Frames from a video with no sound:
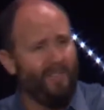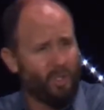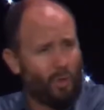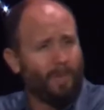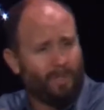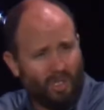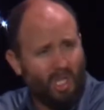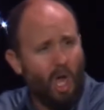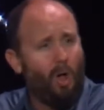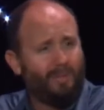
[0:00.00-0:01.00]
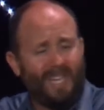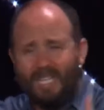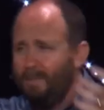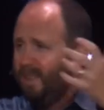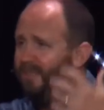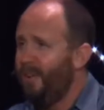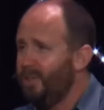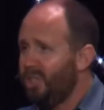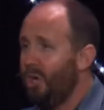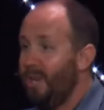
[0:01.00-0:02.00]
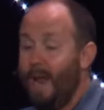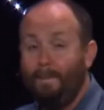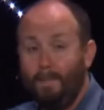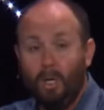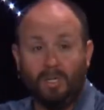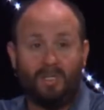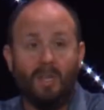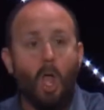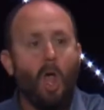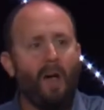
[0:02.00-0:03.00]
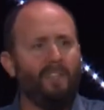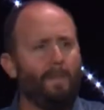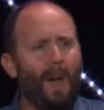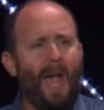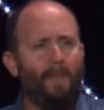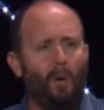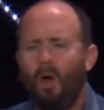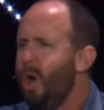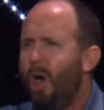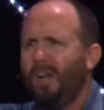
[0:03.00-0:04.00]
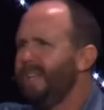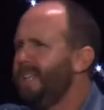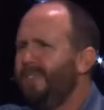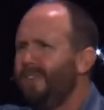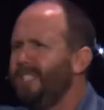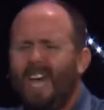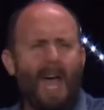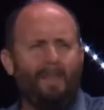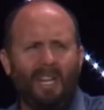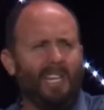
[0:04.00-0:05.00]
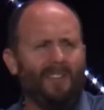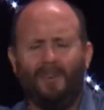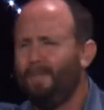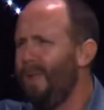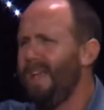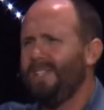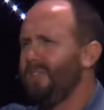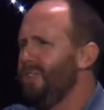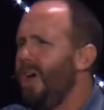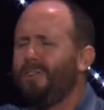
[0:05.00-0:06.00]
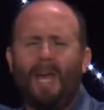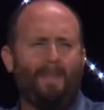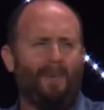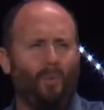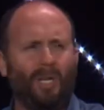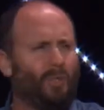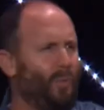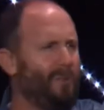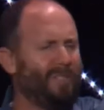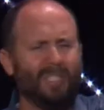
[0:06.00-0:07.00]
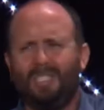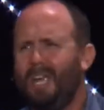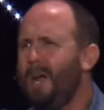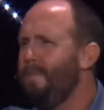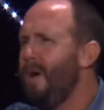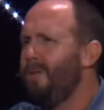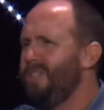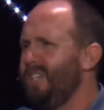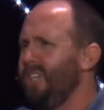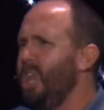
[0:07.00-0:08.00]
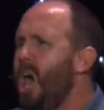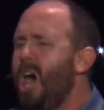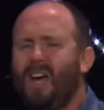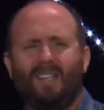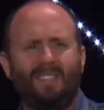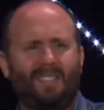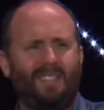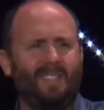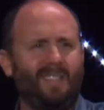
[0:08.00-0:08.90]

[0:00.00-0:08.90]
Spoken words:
your scriptures, the Old Testament, the first 39 books of the Bible are at a different time and a different place. And there's all type of rituals and ceremonies and laws